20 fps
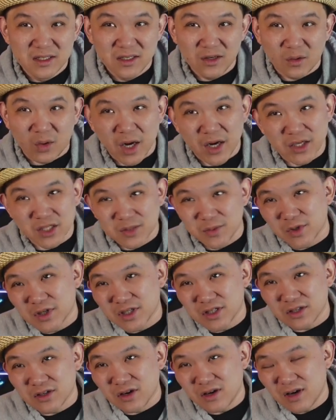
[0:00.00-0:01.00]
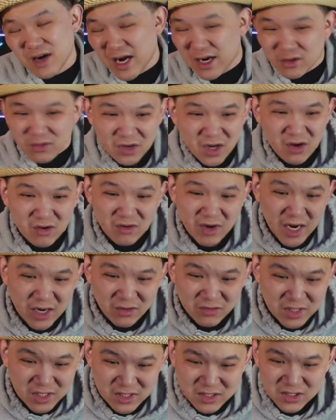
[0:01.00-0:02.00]
while you're smoking a cigar? I don't know. I
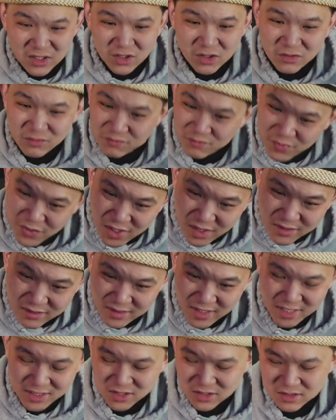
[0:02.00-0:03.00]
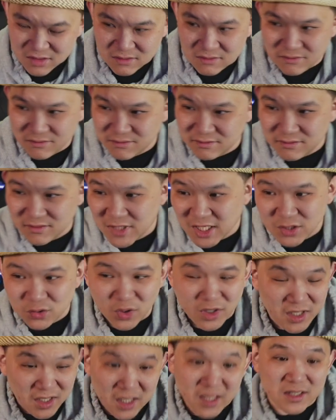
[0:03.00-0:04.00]
don't think so. But that's
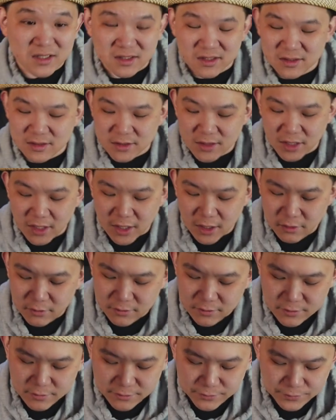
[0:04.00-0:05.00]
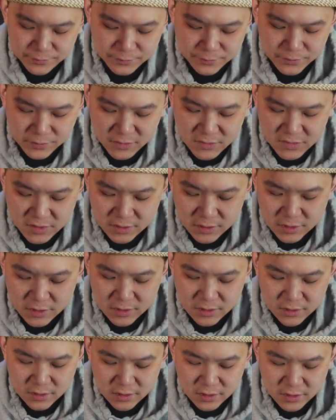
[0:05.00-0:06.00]
what it is, you know?
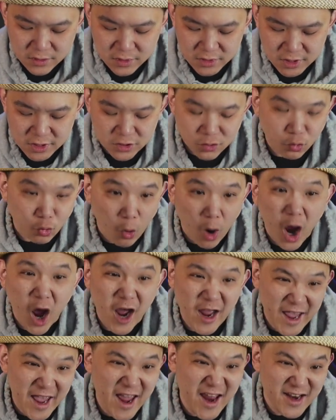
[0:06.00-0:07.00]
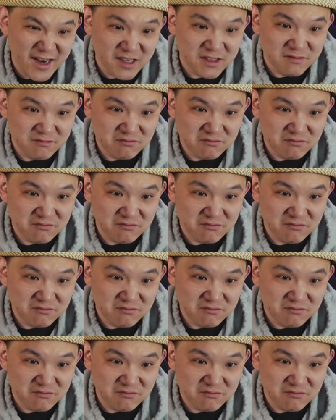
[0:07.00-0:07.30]
Just a raw head.